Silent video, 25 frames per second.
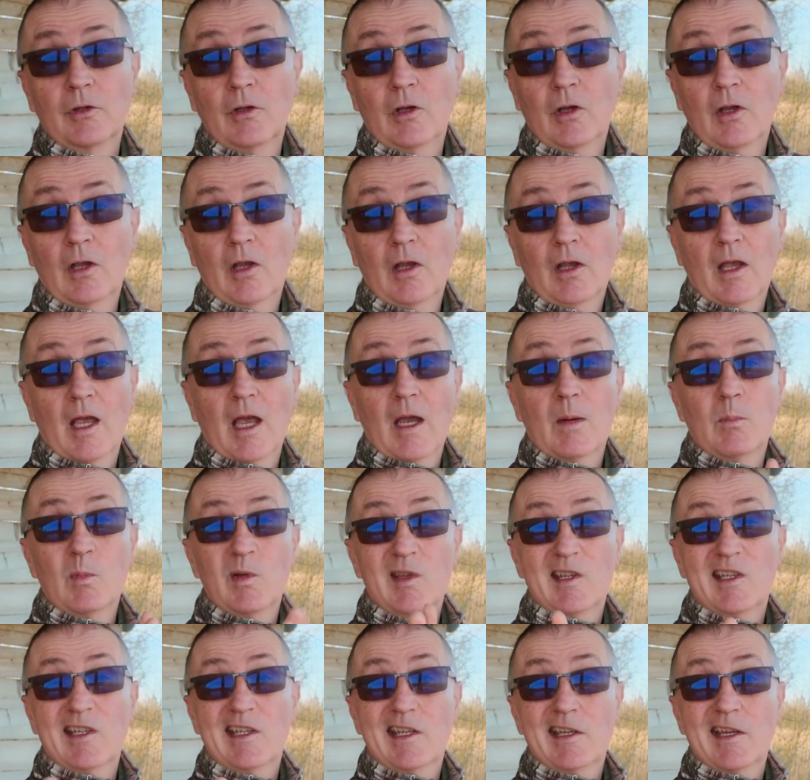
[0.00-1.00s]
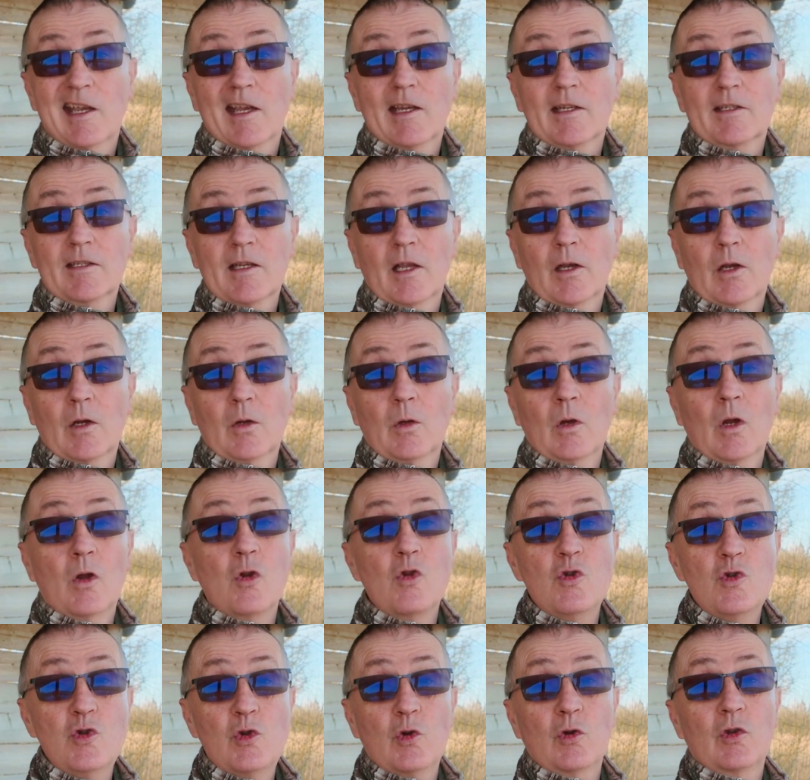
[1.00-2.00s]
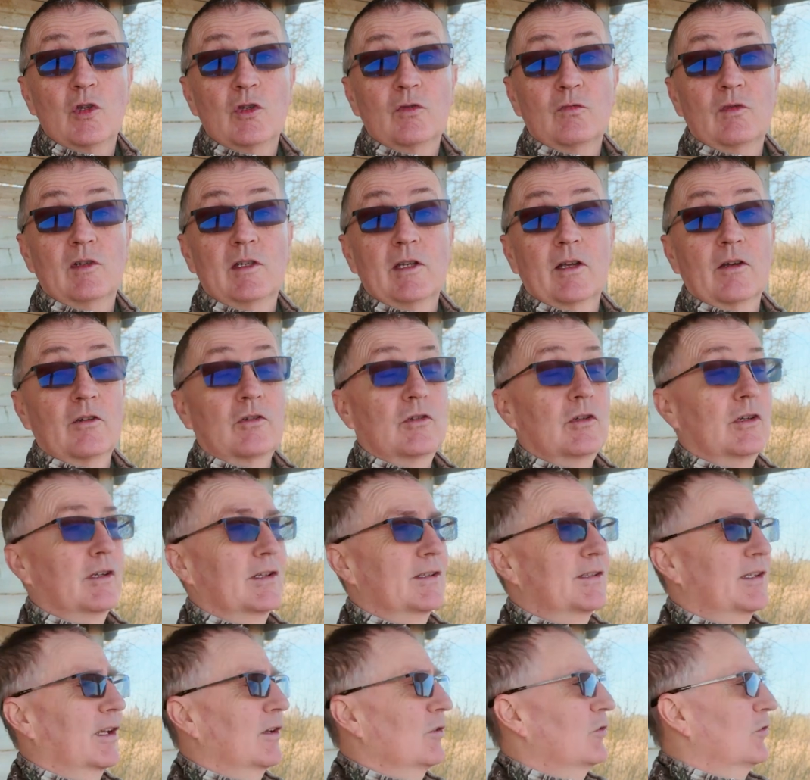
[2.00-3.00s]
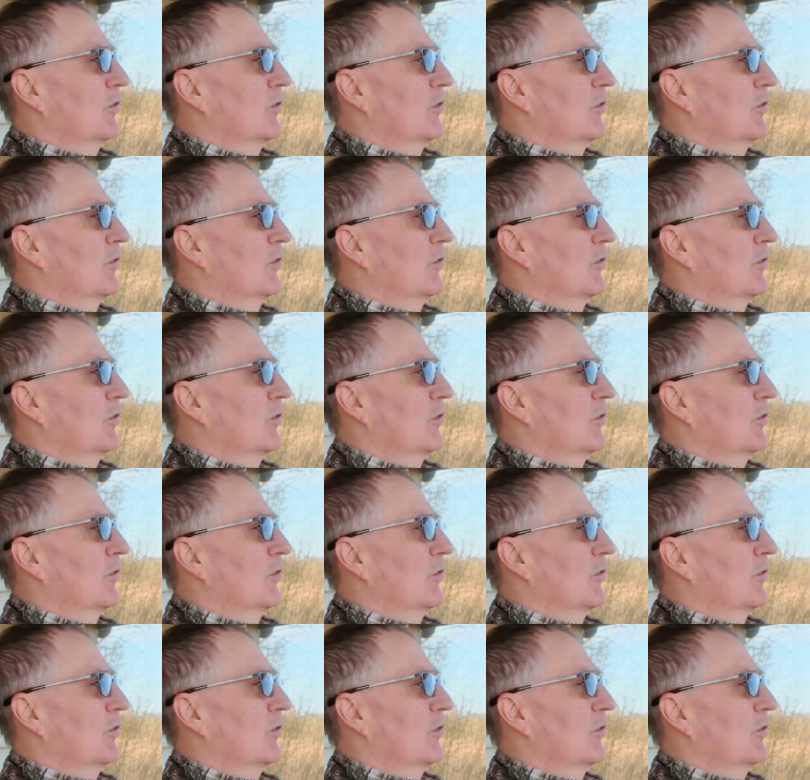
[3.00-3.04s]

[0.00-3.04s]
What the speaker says: And with the DxO noise reduction, etc.,